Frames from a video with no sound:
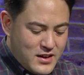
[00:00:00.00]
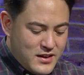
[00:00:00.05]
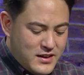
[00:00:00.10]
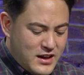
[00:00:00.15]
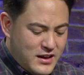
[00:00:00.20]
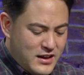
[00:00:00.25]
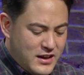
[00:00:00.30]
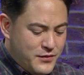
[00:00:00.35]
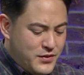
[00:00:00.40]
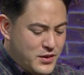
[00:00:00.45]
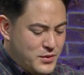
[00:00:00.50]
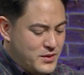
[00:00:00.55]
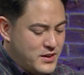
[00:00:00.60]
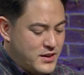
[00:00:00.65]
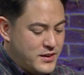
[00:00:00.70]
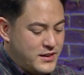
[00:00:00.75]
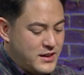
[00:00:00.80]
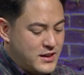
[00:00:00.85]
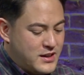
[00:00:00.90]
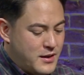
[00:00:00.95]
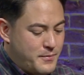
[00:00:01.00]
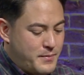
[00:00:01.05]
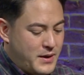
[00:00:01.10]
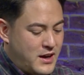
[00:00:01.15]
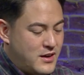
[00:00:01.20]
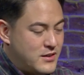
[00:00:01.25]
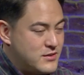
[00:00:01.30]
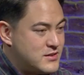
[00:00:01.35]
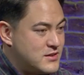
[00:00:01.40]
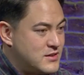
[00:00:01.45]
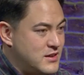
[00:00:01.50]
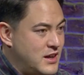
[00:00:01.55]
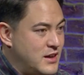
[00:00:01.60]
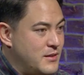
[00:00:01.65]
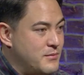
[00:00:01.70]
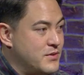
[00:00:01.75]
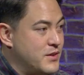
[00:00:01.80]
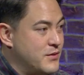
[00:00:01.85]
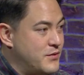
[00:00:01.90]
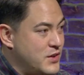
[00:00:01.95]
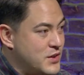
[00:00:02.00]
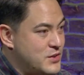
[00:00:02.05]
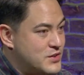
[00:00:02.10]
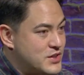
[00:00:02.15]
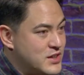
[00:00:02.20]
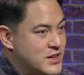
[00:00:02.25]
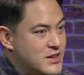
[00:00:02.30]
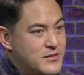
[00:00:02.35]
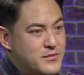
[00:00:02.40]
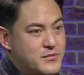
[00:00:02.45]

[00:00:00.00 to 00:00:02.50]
Now, if you were to think about the future,